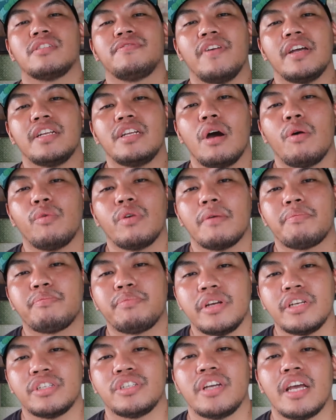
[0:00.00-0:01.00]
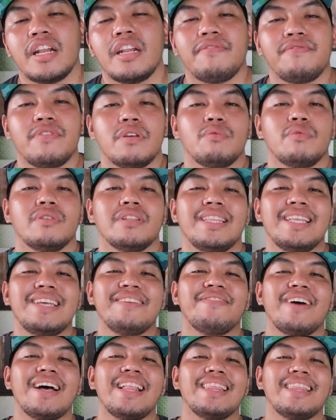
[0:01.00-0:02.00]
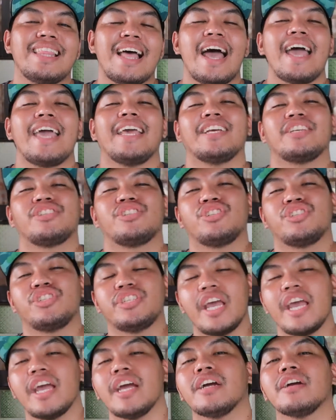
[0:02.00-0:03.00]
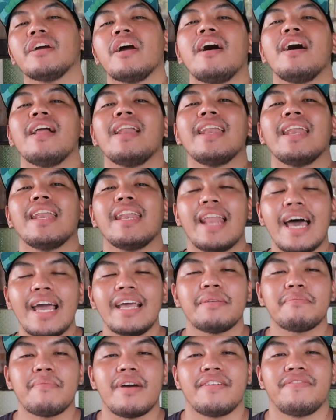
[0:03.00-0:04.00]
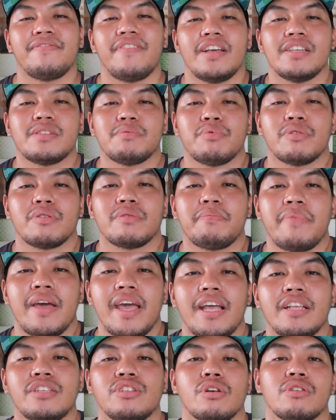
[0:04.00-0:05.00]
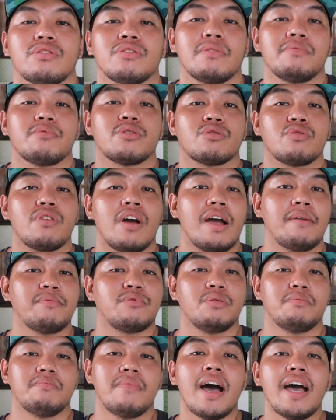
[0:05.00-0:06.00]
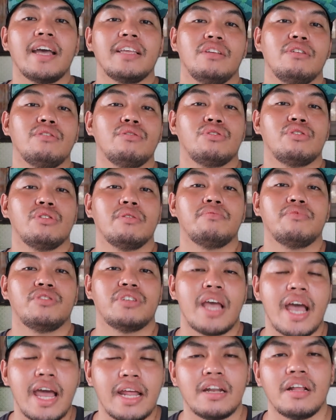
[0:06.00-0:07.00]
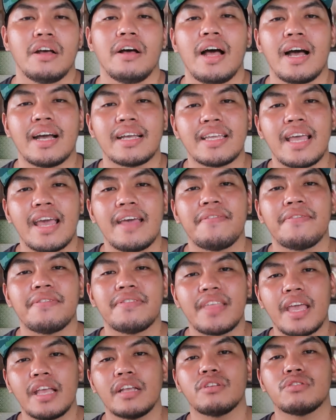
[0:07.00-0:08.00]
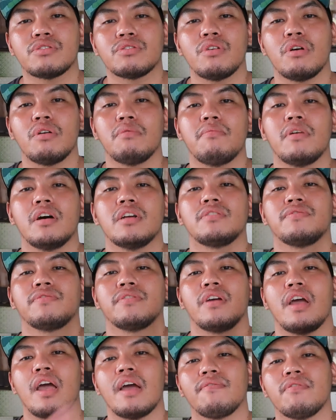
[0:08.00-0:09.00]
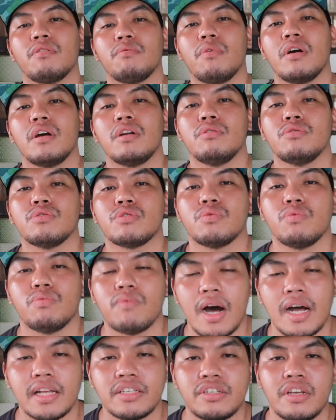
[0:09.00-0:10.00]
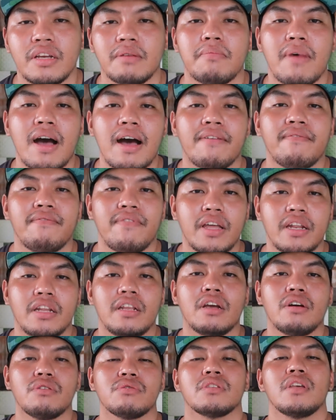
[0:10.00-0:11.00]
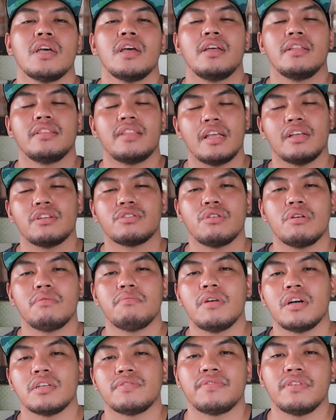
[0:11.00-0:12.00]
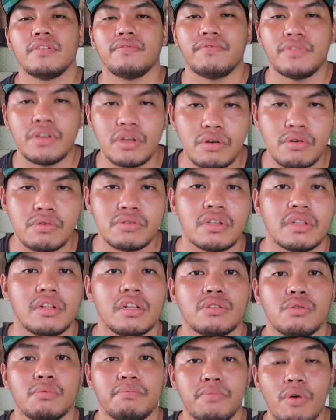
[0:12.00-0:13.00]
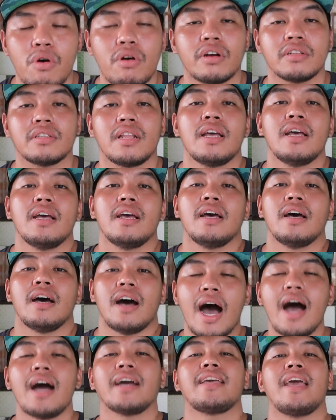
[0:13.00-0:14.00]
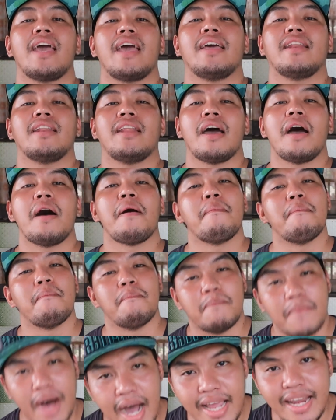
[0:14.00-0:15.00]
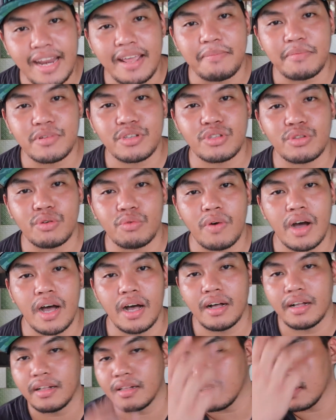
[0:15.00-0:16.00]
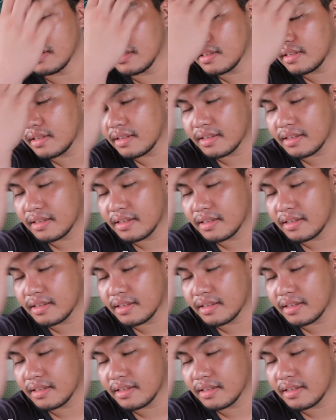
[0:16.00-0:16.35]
this video I would appreciate if you would leave a like share like my Facebook page or subscribe to my YouTube channel again thank you so much for everyone who's watching my videos thank you so much for the views and the support again my name is Noel